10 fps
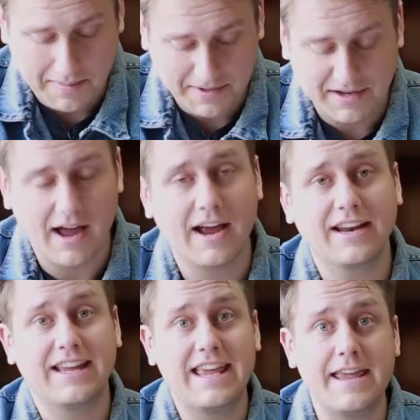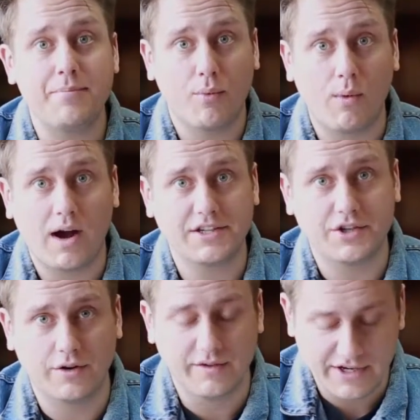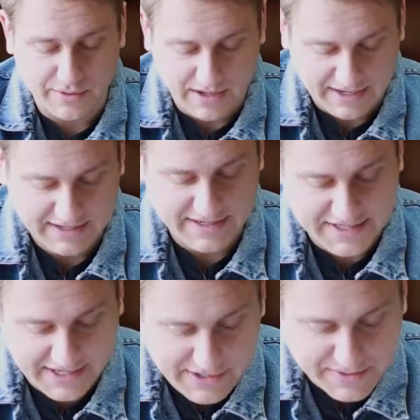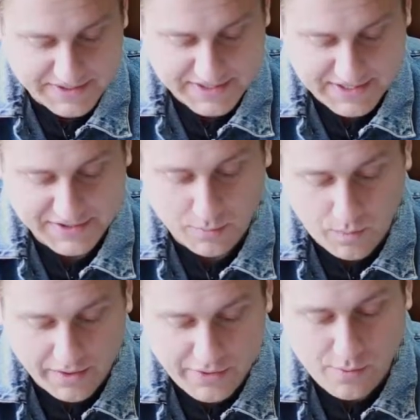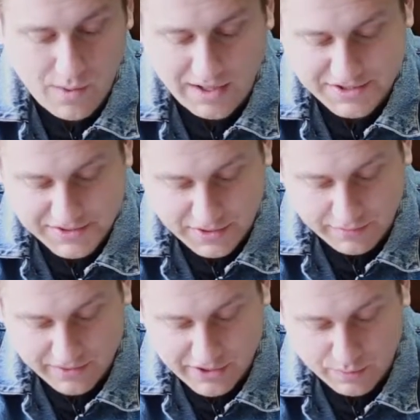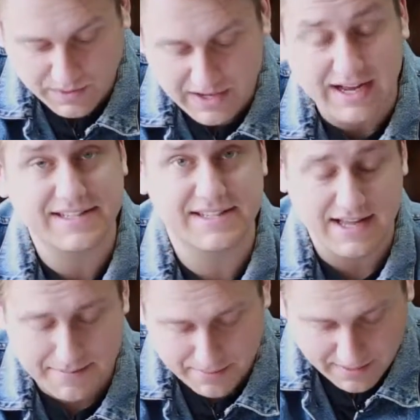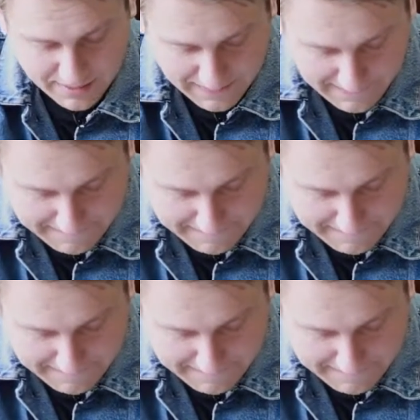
I'm going to keep watch over you. It continues and says, the one who watches over you will not slumber.